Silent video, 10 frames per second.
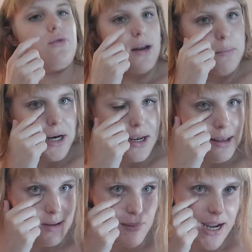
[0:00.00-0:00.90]
cream, but it
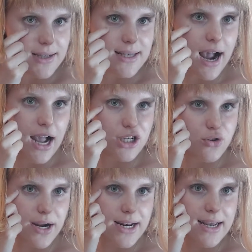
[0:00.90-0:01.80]
keeps my eyes
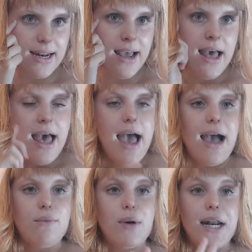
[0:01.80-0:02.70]
hydrated.
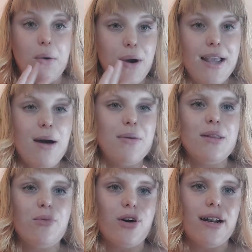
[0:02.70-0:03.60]
And when I wake up in
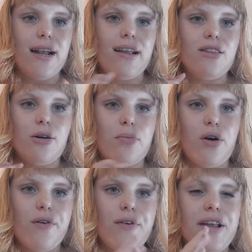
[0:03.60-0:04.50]
the morning, they're
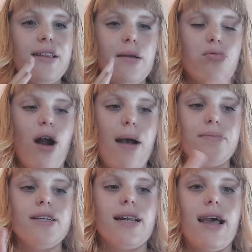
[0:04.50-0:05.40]
perfectly
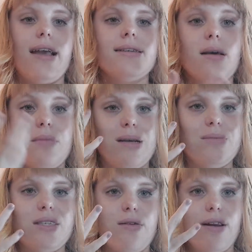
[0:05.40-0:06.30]
prepped, and I
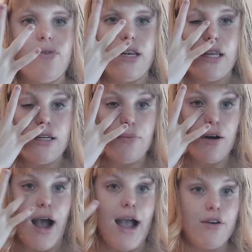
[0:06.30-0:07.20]
sometimes don't even need to
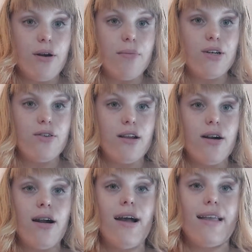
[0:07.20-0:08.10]
put eye cream under
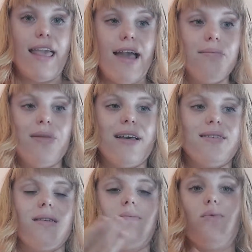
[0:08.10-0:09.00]
there again
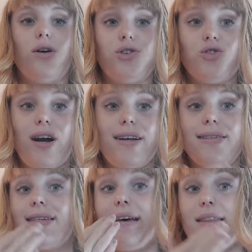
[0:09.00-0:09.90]
because they're
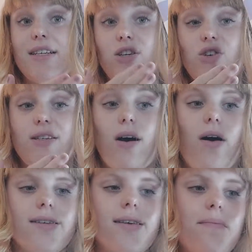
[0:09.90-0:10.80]
moisturized, and this is just
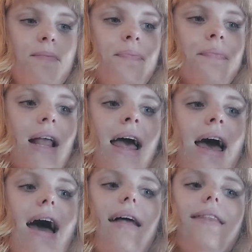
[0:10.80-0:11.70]
awesome.
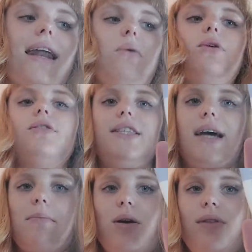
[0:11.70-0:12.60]
And then I will
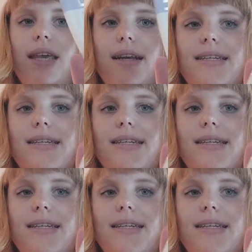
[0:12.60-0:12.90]
demo the